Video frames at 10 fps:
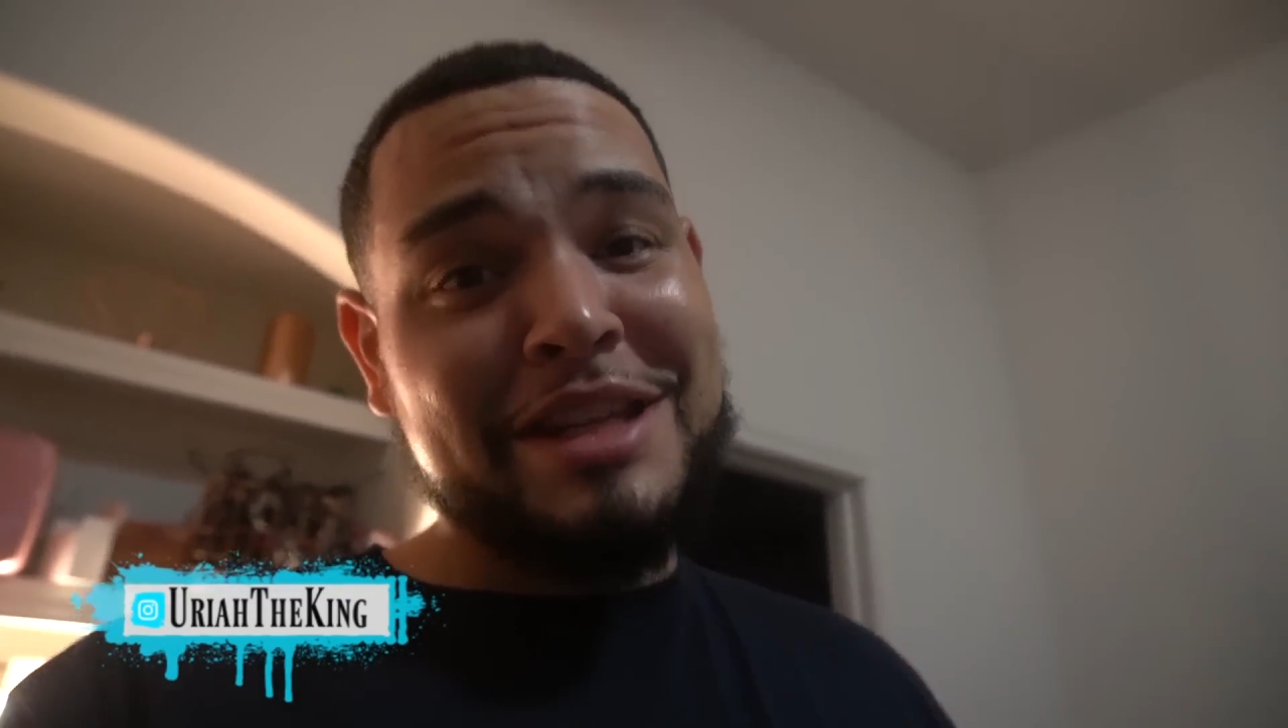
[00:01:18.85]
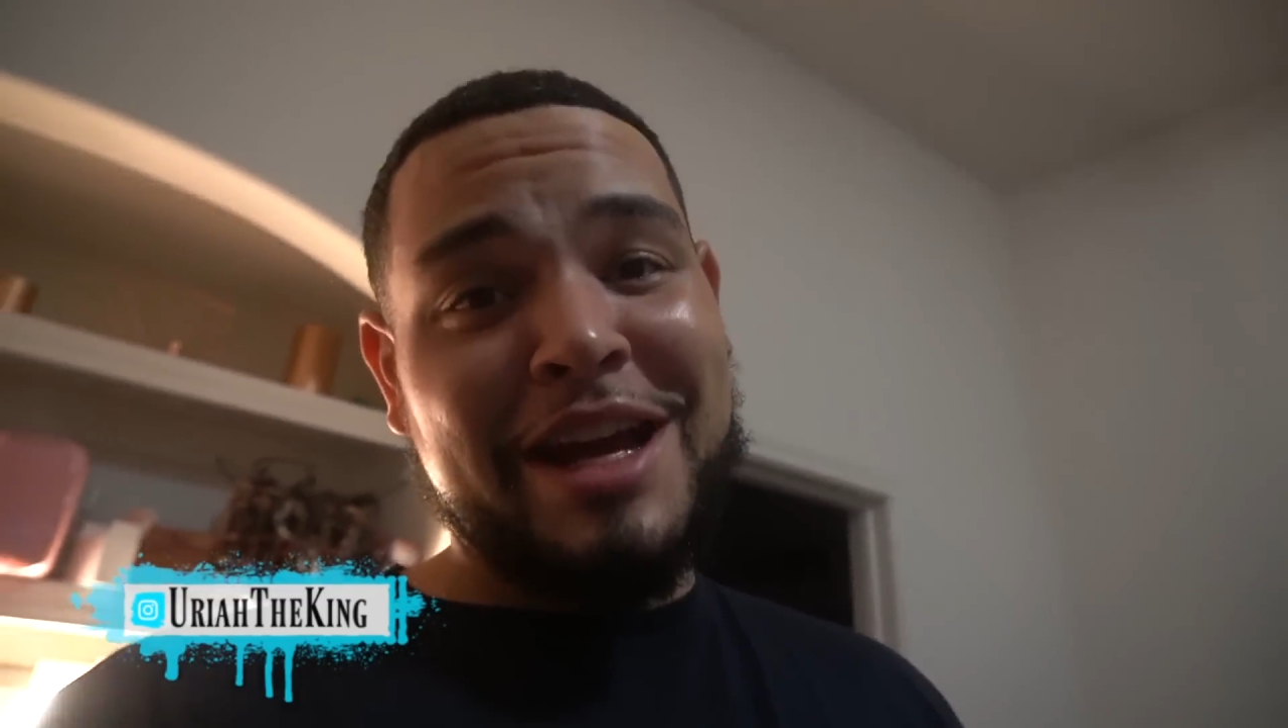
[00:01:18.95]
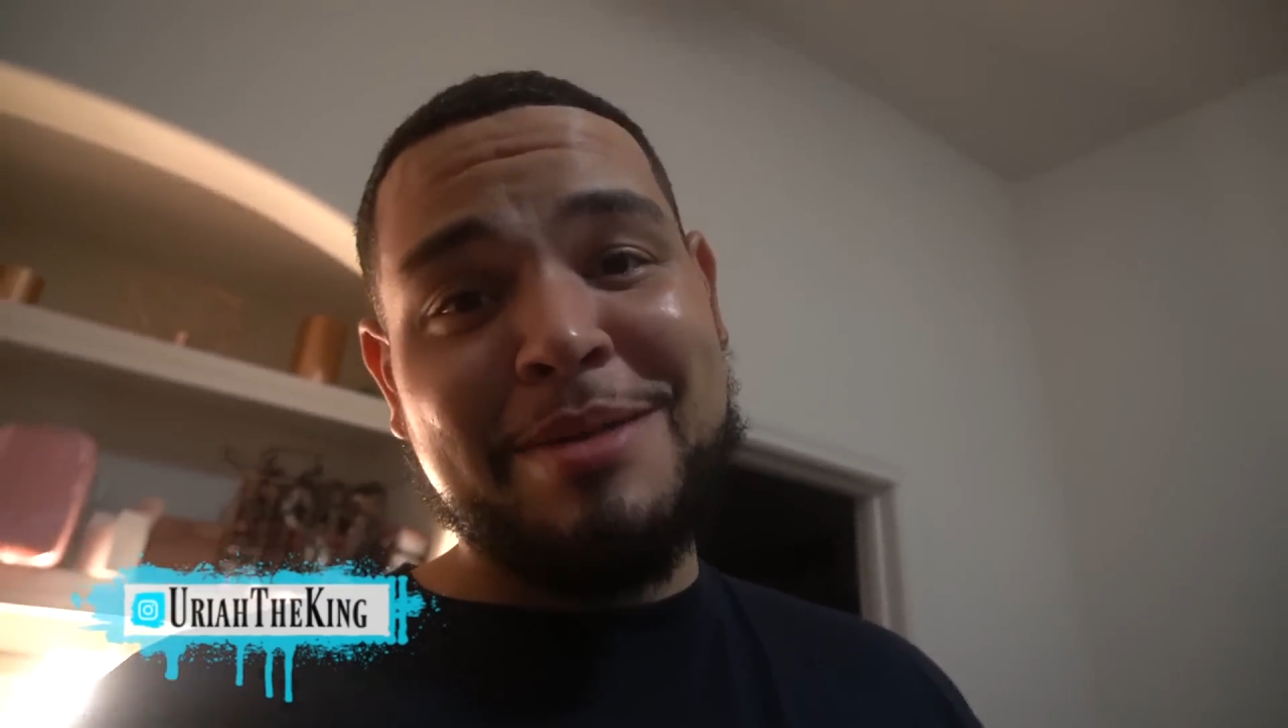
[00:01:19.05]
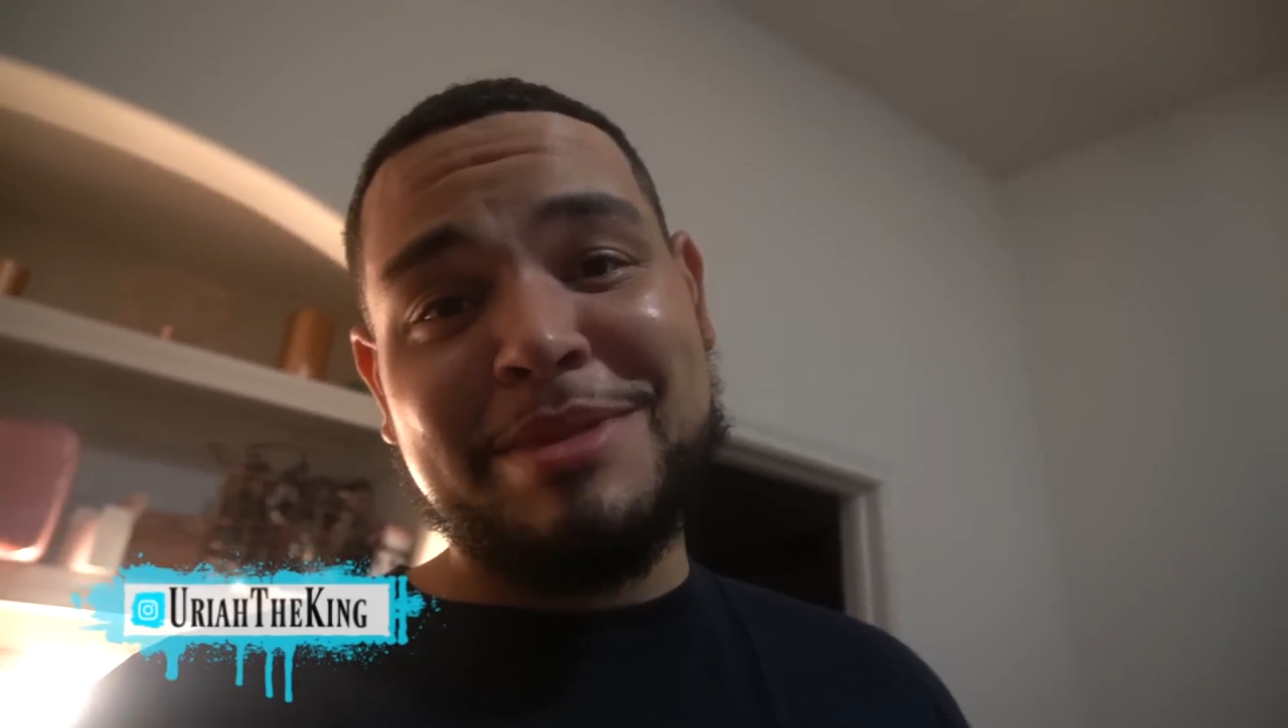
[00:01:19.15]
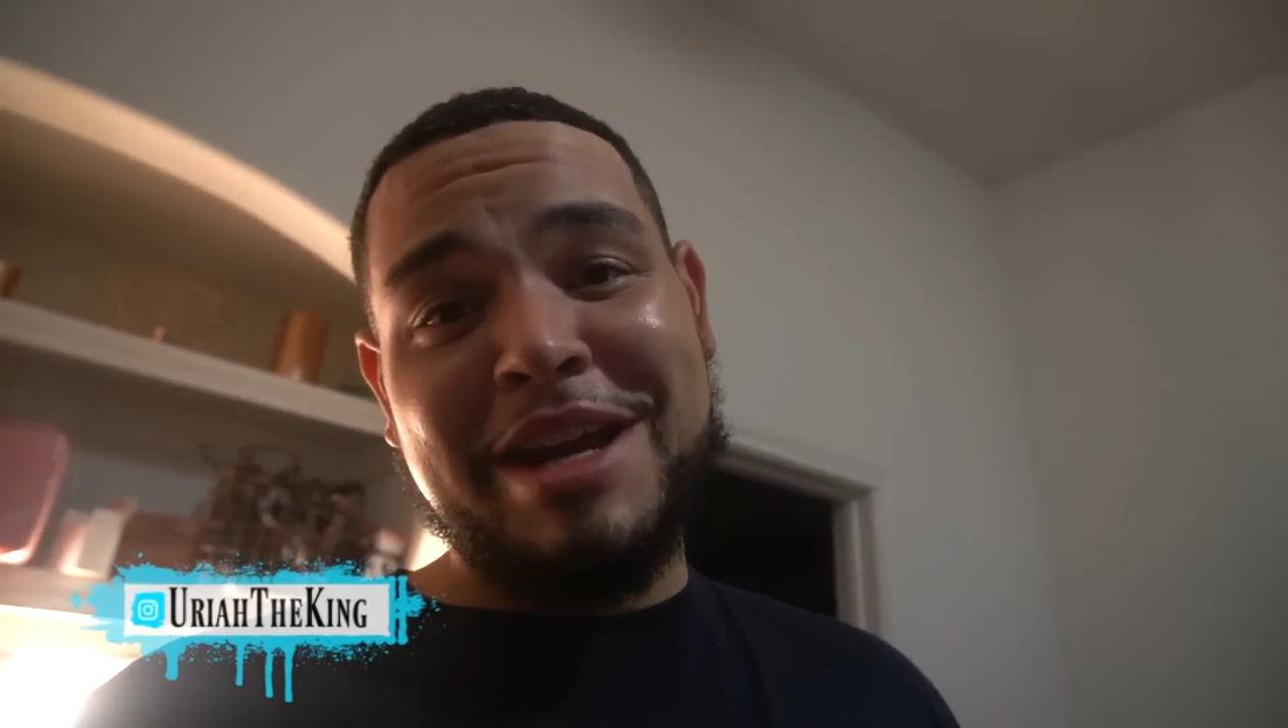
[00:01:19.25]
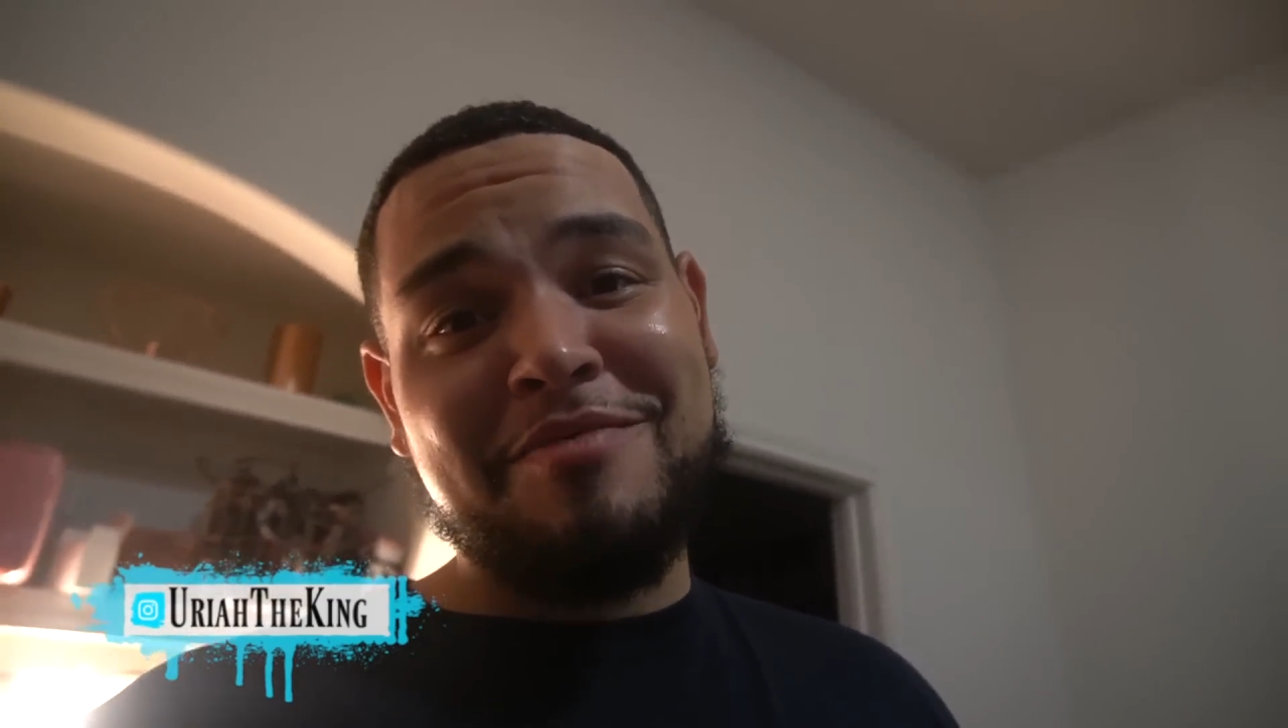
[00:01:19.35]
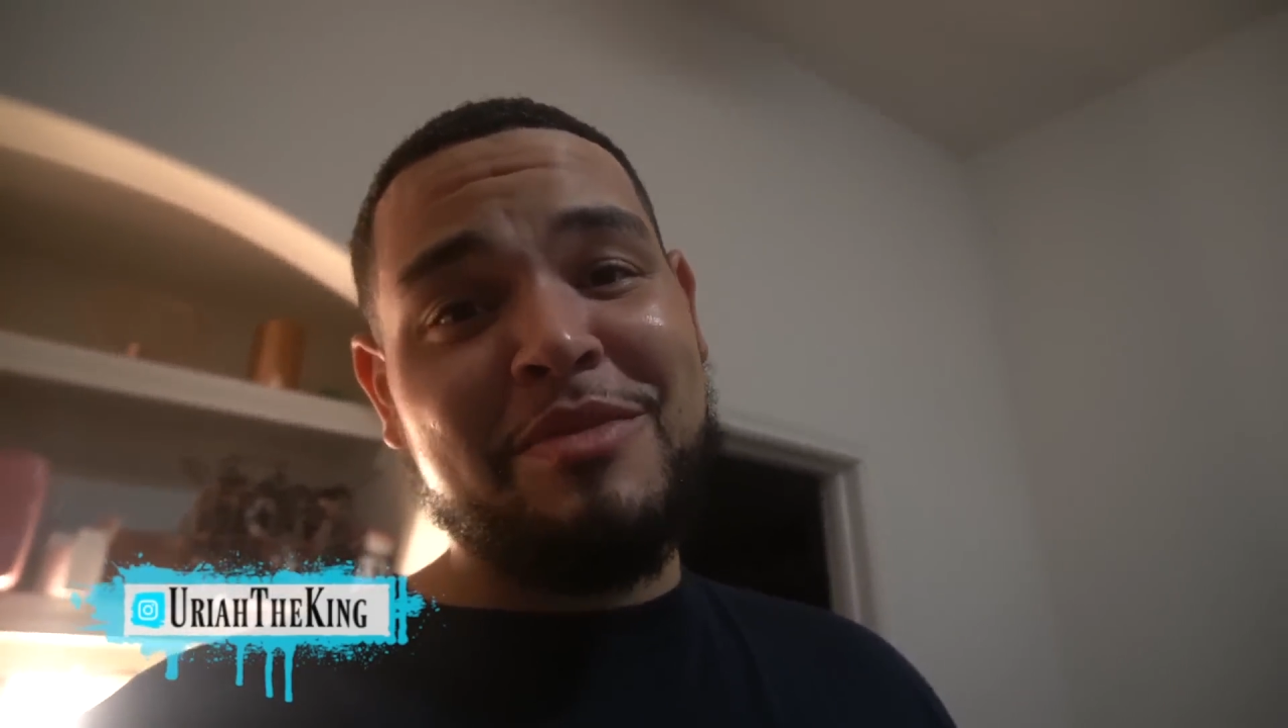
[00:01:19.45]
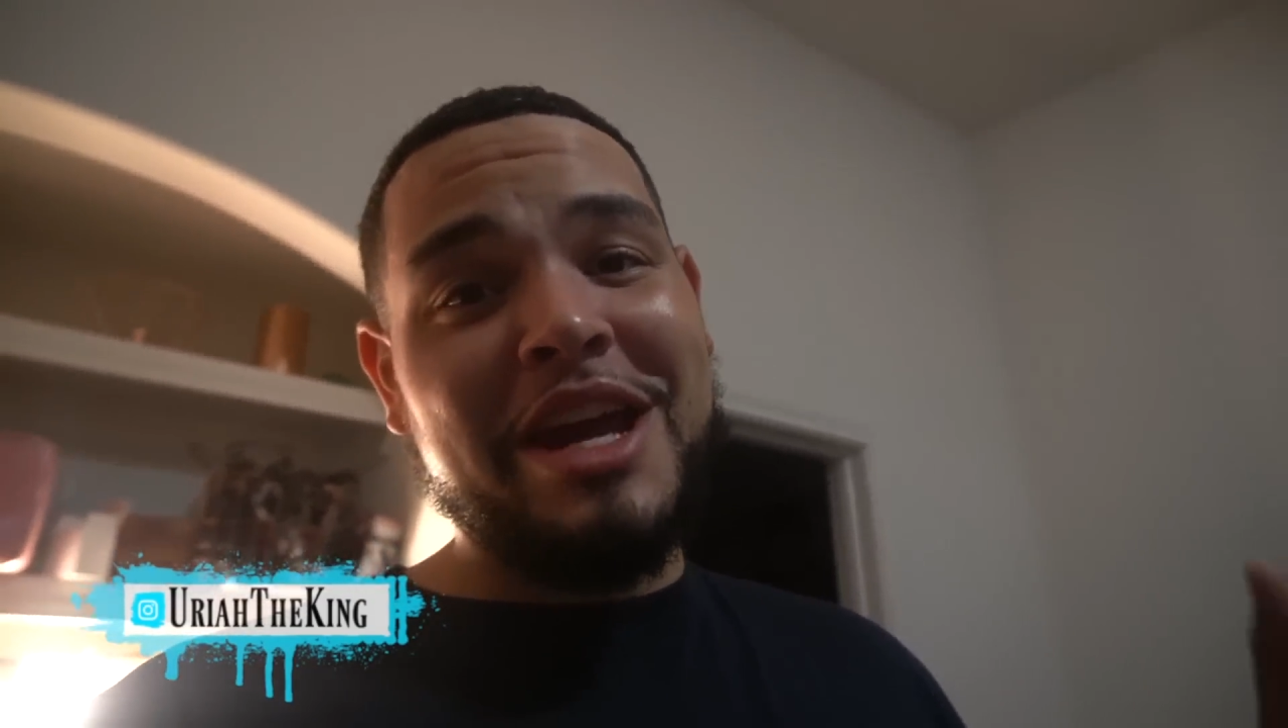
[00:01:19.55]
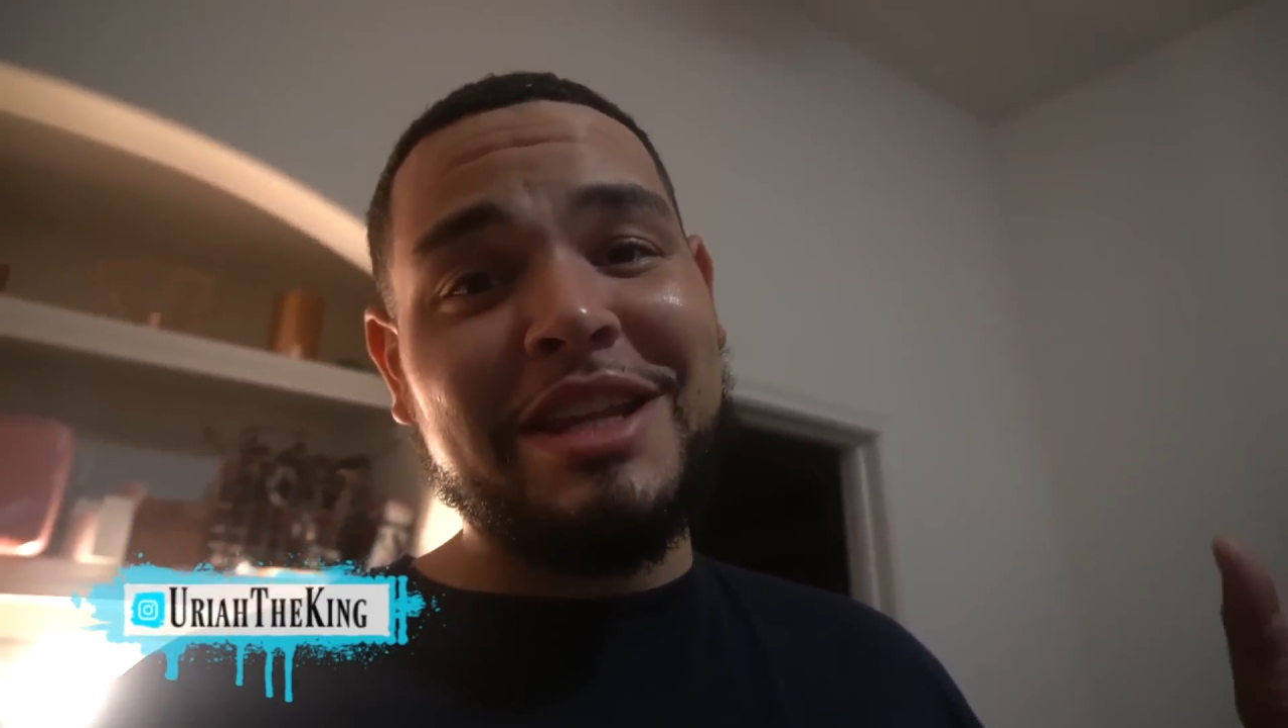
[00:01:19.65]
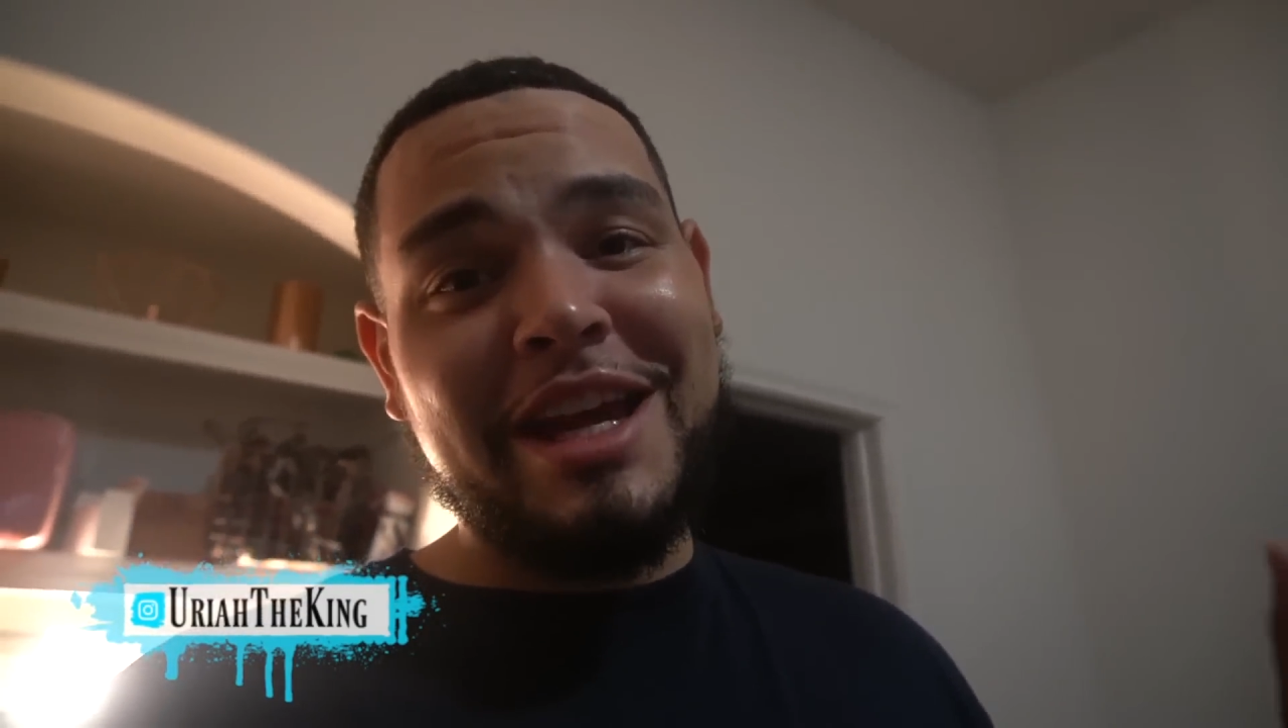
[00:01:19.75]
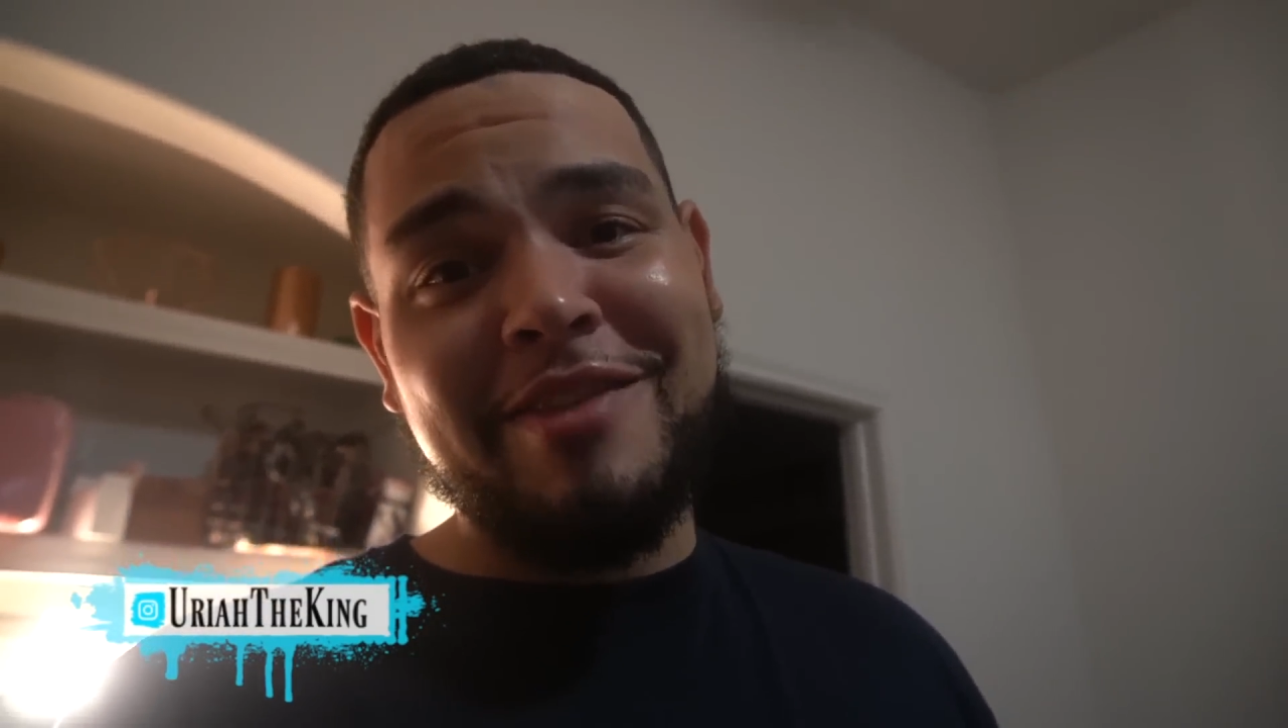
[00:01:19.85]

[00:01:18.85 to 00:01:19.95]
times I have made the